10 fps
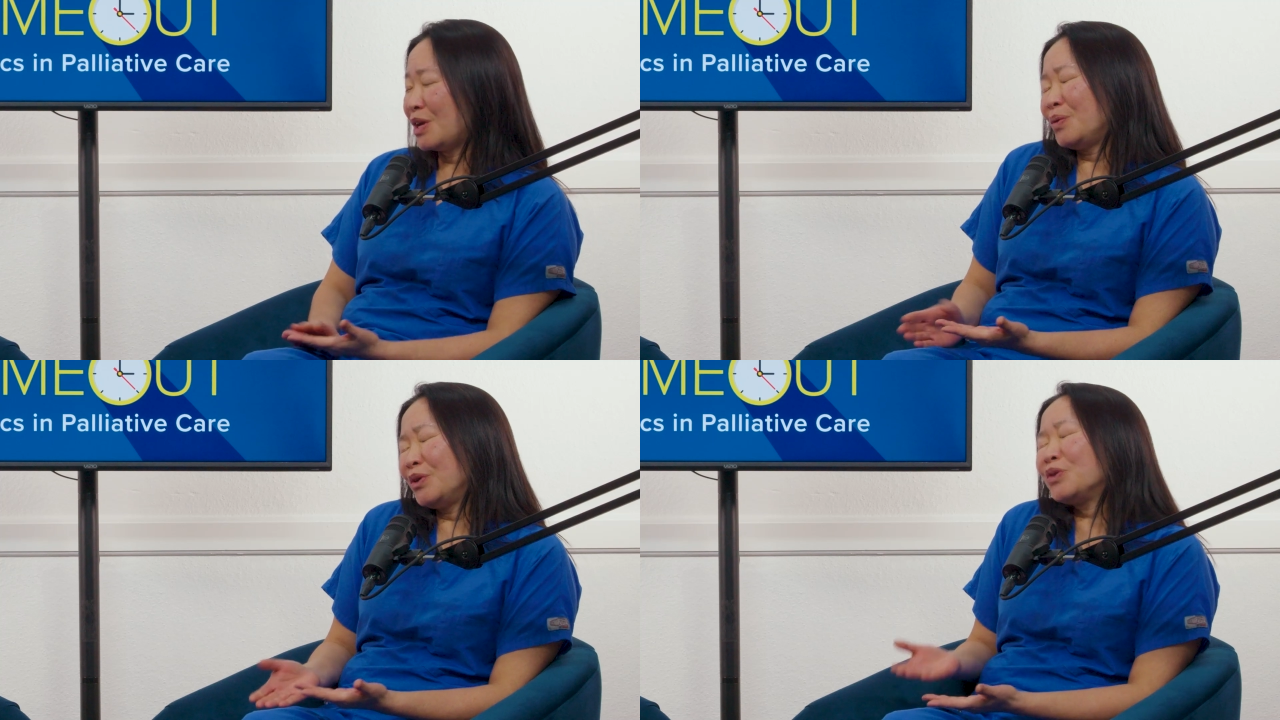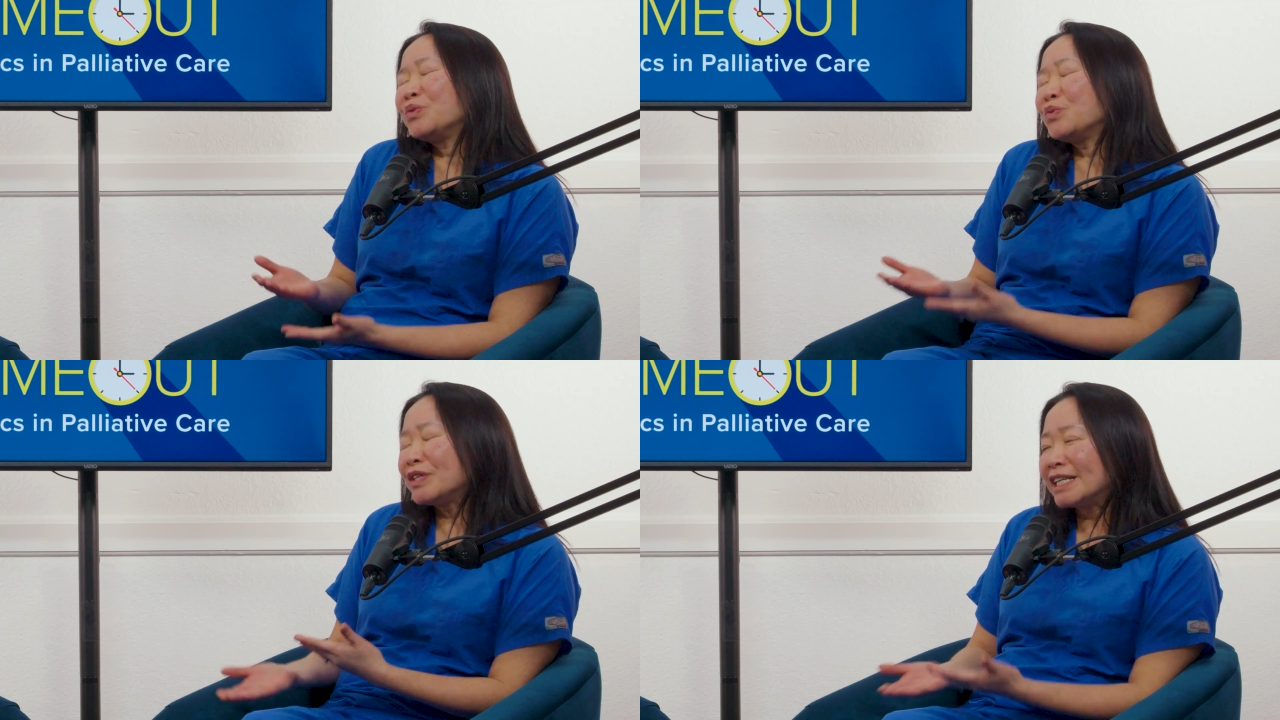We
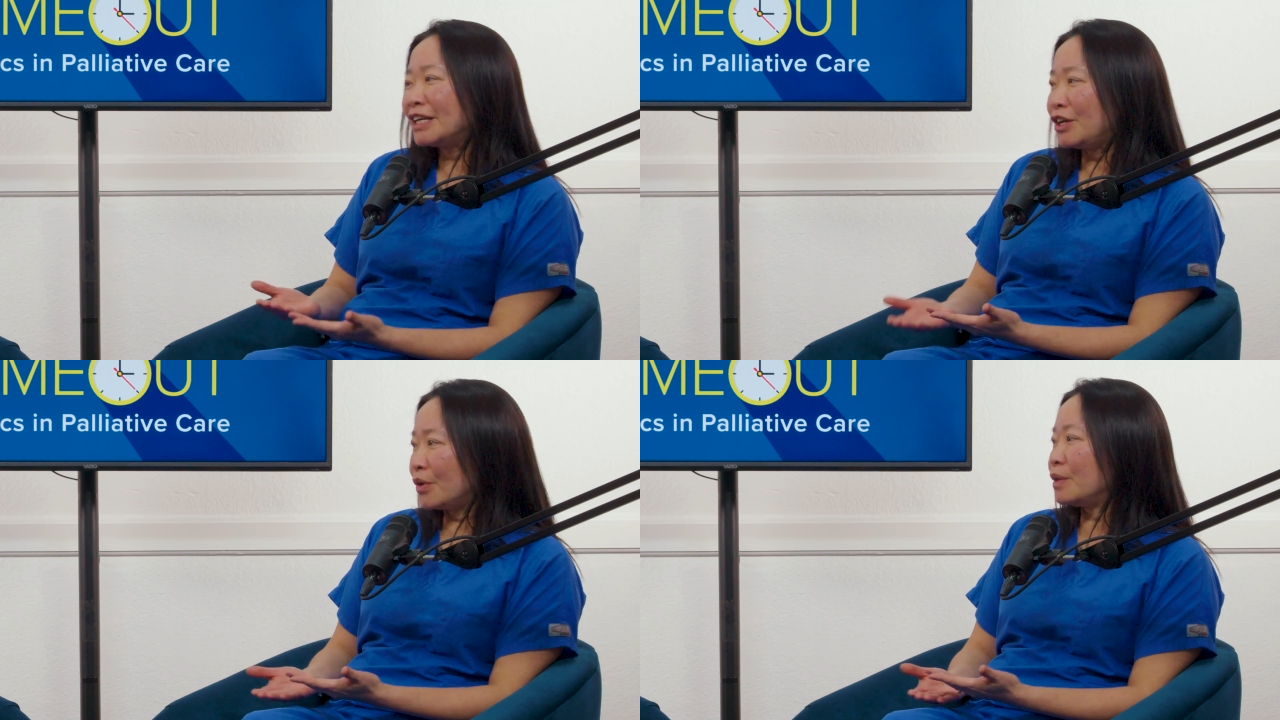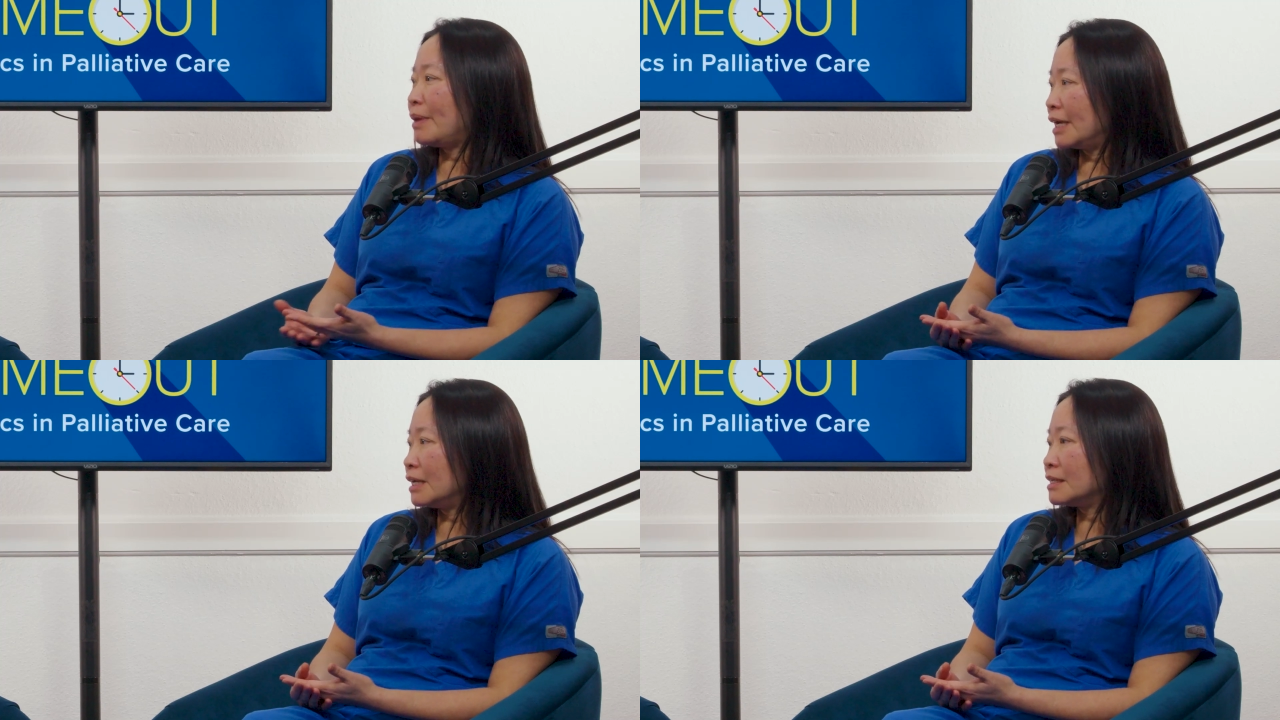don't really know the
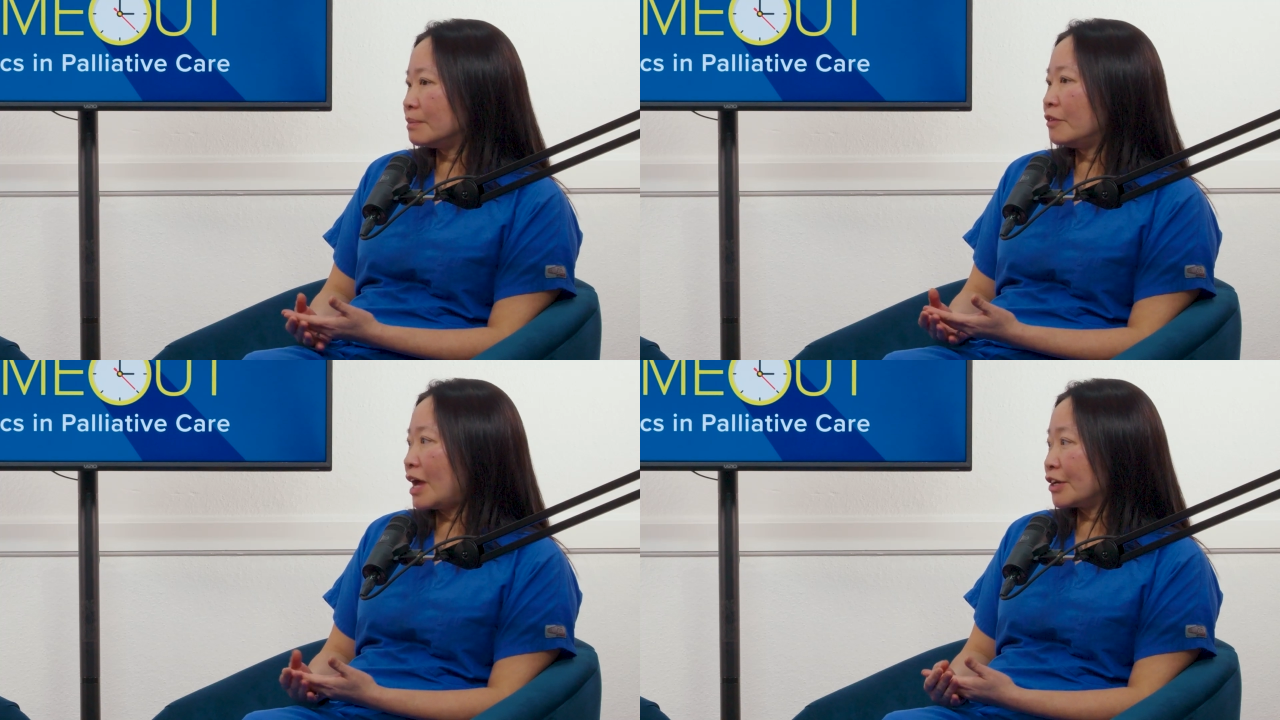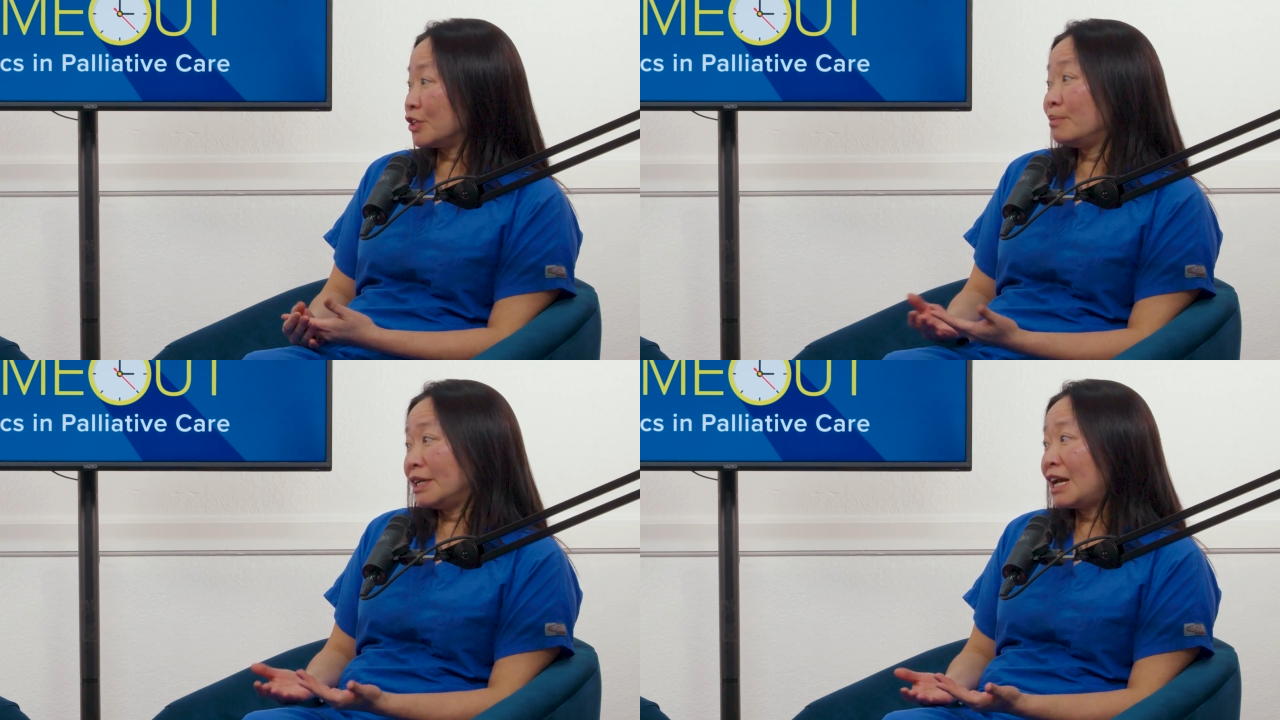mechanism of
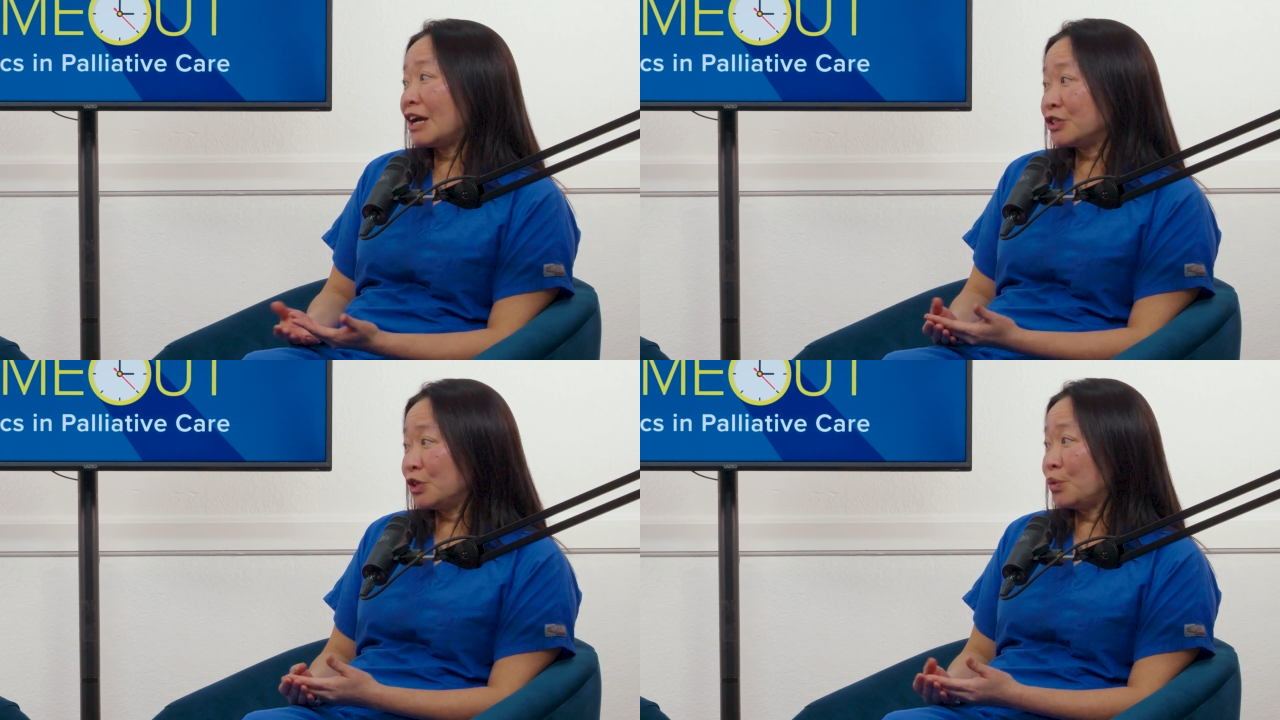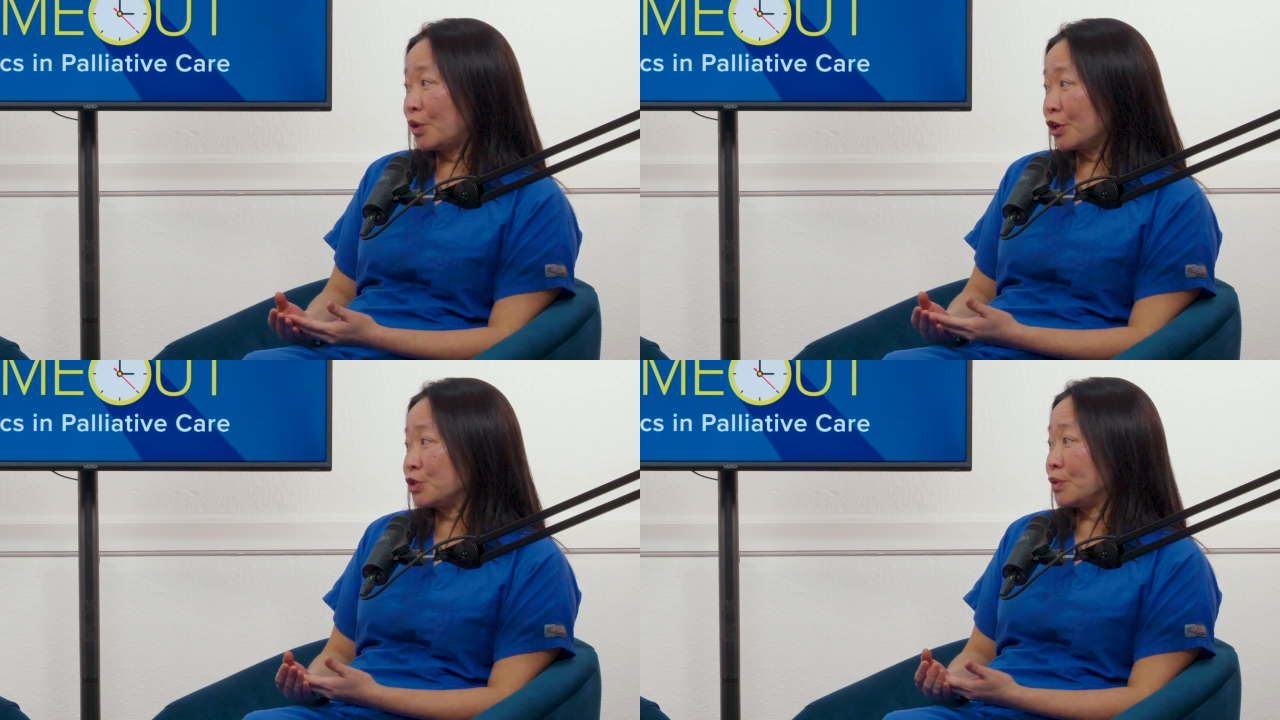action, but it actually
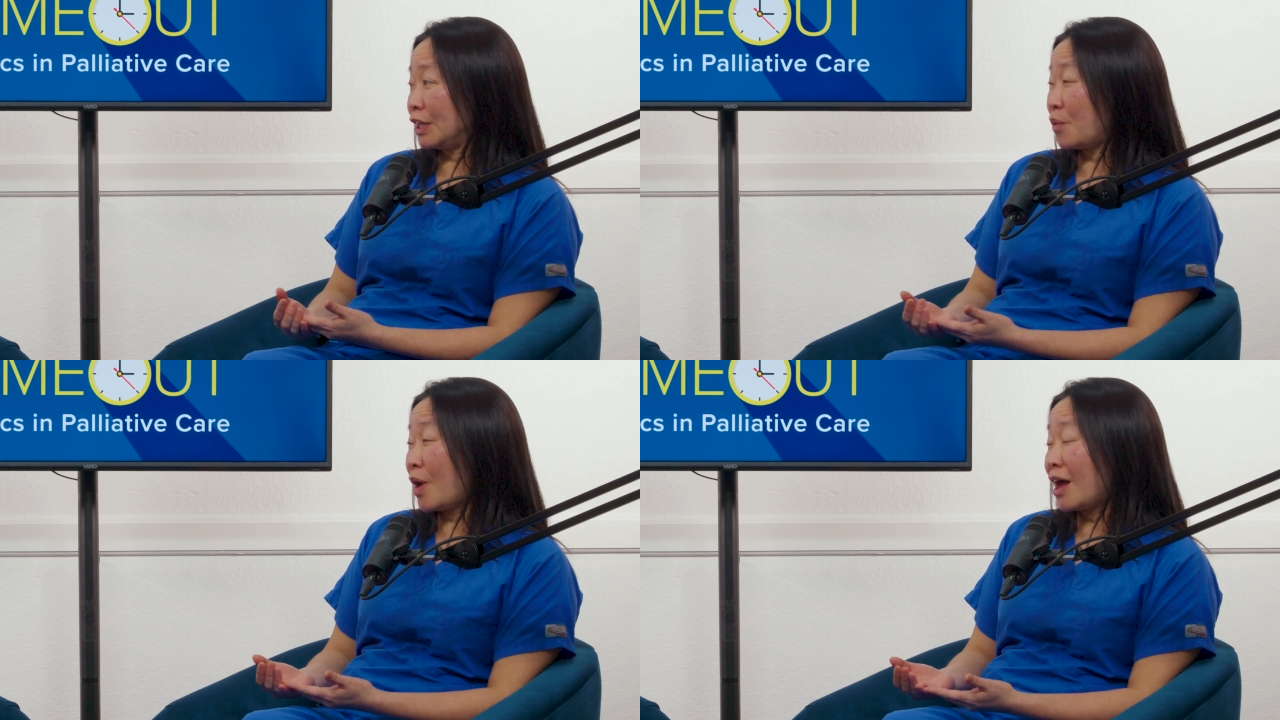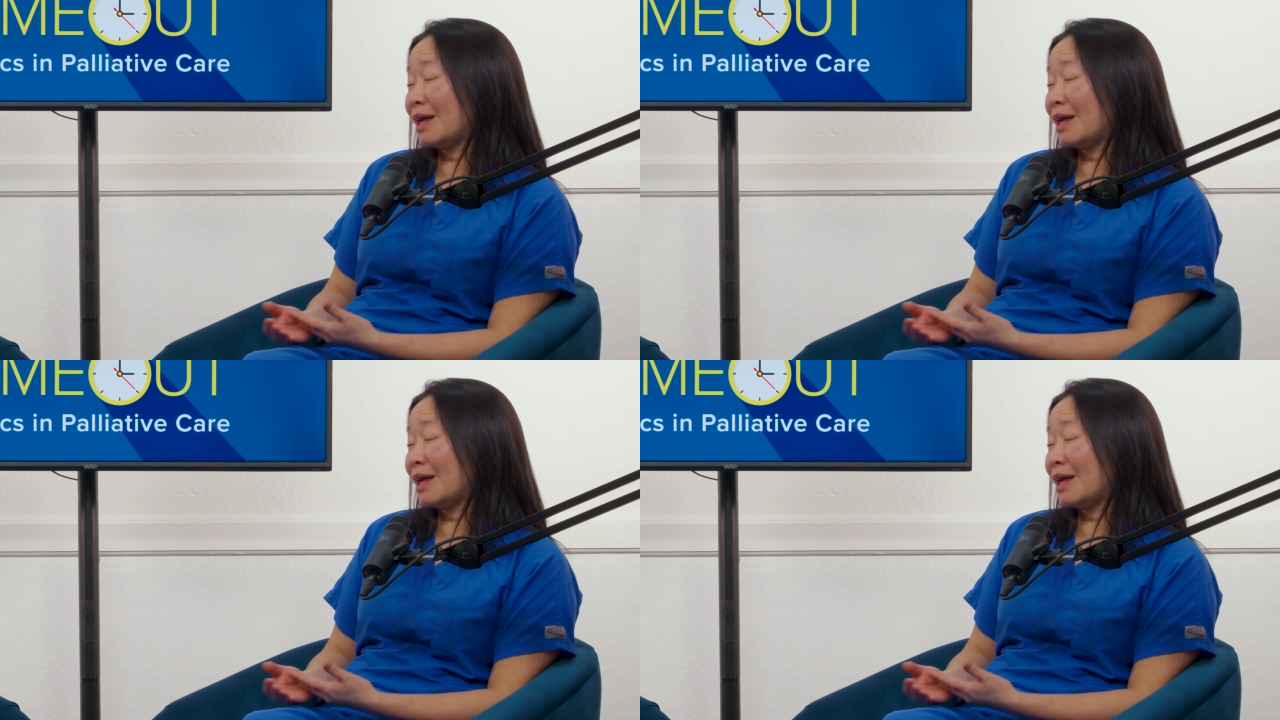works really well.